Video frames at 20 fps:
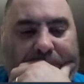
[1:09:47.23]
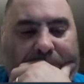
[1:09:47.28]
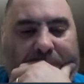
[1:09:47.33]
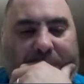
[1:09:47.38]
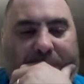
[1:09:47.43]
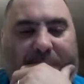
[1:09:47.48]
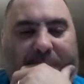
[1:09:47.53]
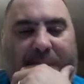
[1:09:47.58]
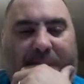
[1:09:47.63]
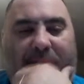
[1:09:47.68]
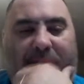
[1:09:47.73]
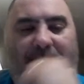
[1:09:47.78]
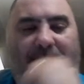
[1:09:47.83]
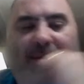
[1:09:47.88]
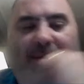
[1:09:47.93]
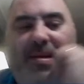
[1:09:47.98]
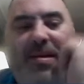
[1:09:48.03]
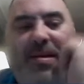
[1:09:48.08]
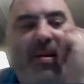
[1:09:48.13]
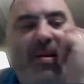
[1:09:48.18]
Taysom
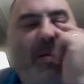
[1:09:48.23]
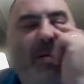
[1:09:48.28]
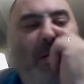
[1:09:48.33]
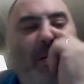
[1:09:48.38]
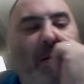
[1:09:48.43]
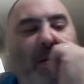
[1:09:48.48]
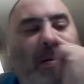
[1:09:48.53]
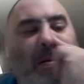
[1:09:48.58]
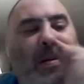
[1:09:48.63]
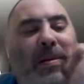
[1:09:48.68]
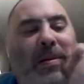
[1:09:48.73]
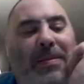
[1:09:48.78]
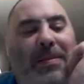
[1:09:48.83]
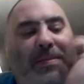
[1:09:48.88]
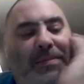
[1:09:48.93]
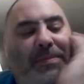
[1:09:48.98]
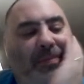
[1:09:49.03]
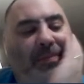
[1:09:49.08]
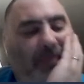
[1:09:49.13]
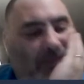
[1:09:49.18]
Hill. All right.
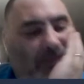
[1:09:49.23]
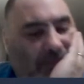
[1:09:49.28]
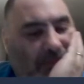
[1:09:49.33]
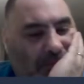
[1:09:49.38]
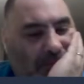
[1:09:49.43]
Now for my